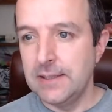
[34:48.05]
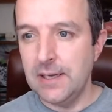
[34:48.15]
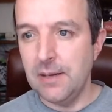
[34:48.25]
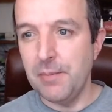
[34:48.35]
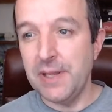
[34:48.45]

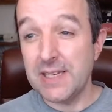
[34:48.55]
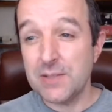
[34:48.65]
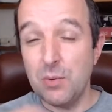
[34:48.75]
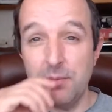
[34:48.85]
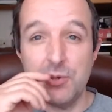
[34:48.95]
and
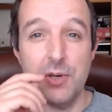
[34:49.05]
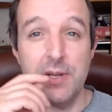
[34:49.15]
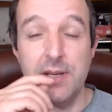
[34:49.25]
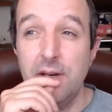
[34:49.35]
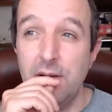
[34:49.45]
that's why I'm trying
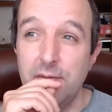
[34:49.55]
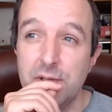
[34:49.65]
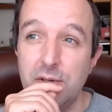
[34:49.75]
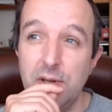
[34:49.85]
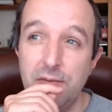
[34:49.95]
to
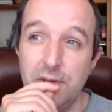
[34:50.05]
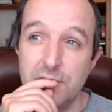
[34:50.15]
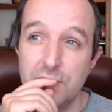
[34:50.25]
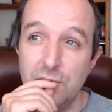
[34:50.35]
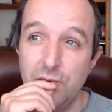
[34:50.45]
turn over
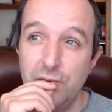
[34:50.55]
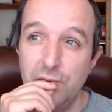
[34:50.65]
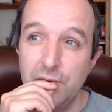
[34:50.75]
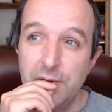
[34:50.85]
sort of,